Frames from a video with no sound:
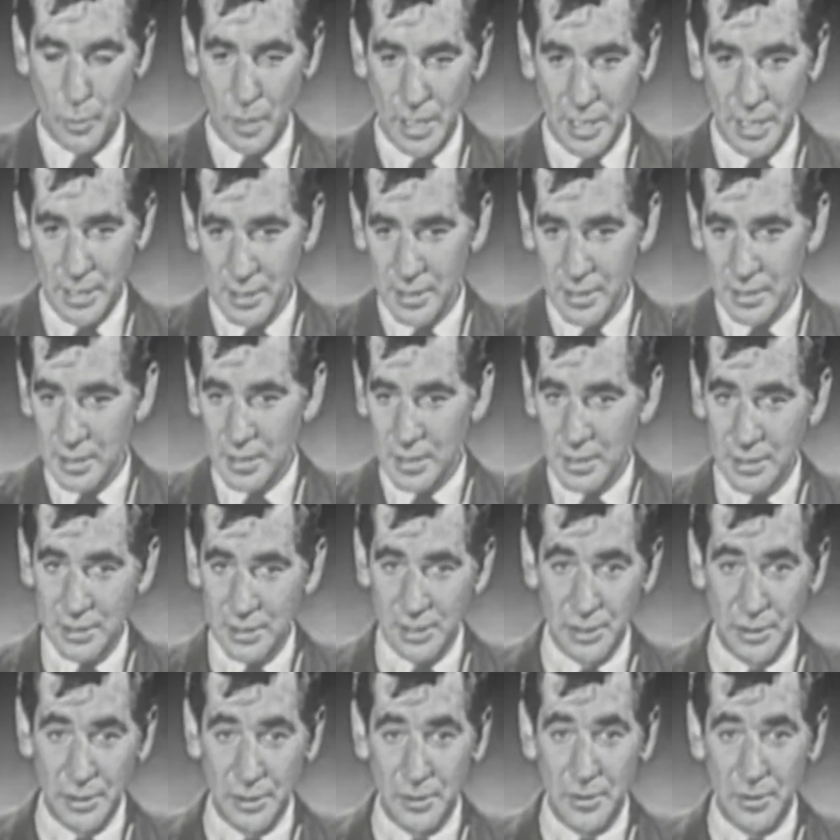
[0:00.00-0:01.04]
1,
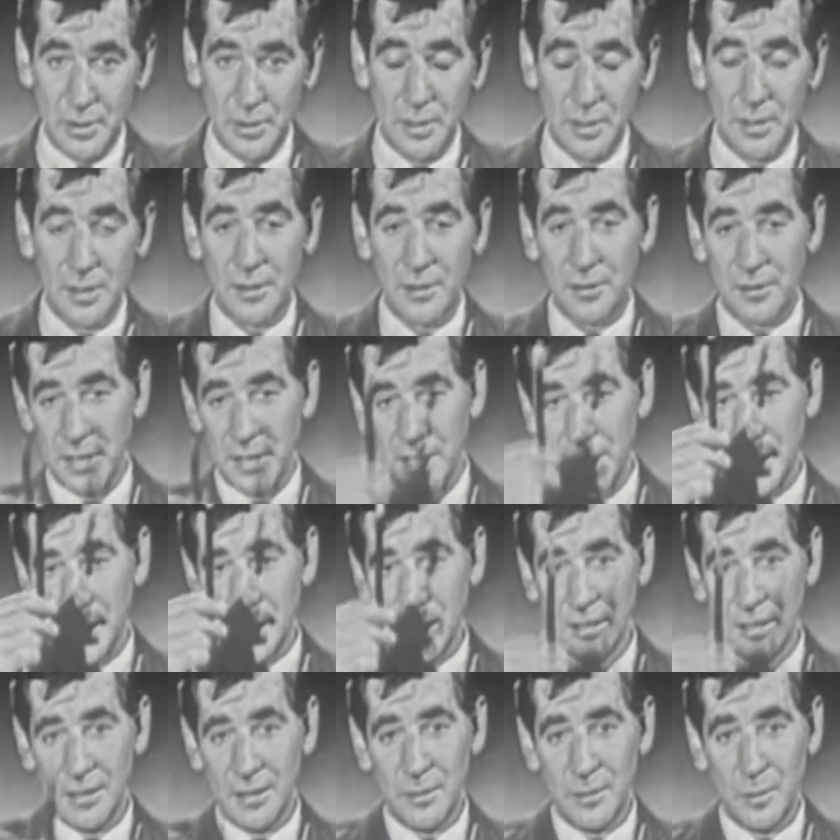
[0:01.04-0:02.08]
2,
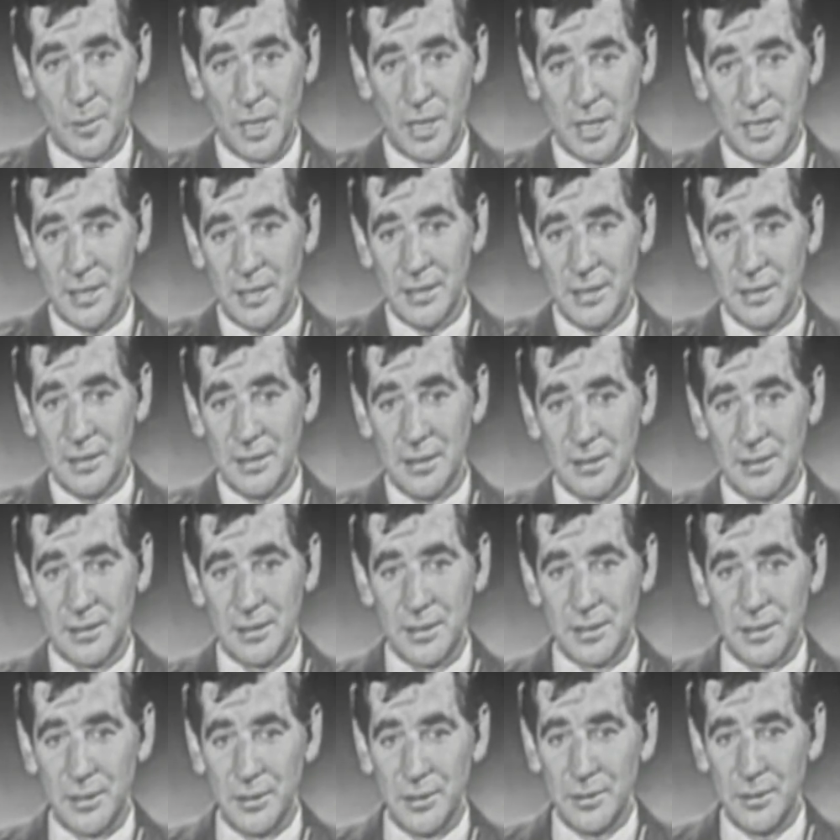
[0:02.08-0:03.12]
3, 1,
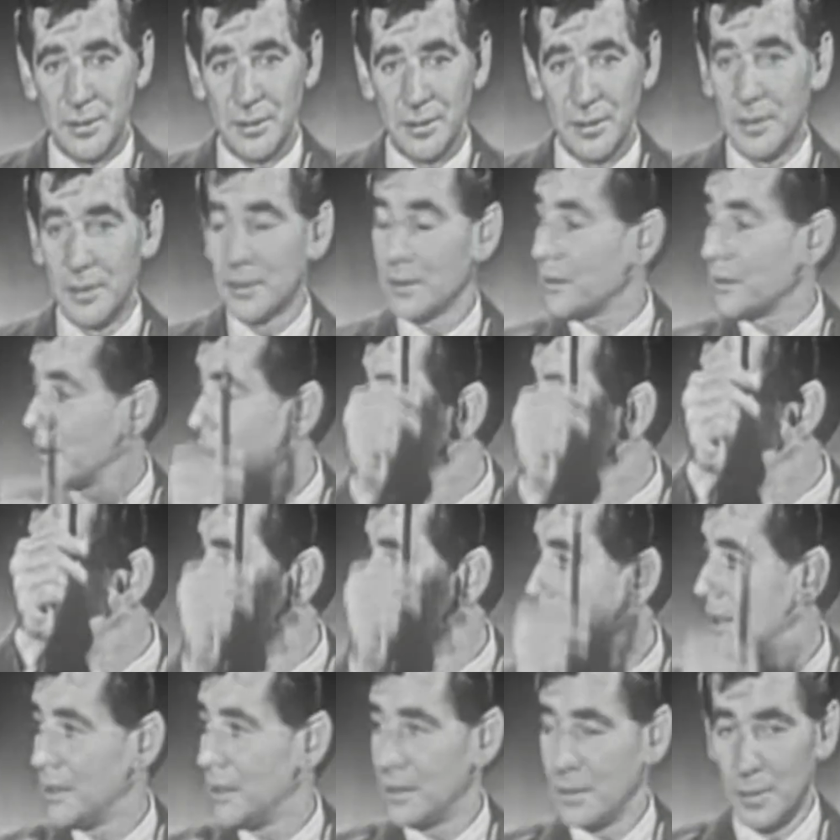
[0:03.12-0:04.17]
2,
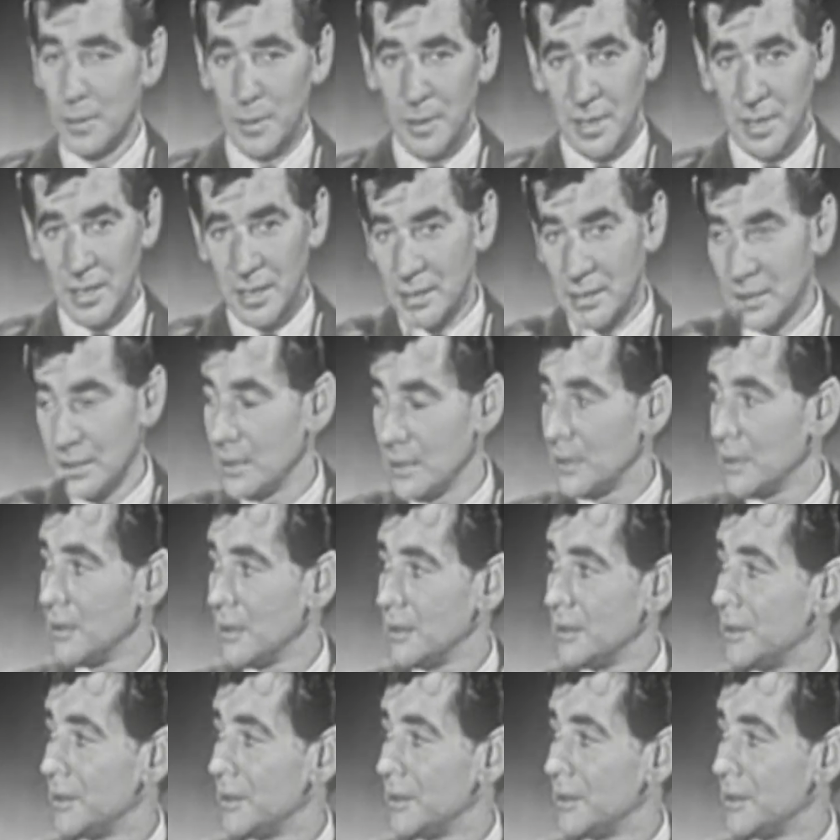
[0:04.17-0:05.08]
3, 1.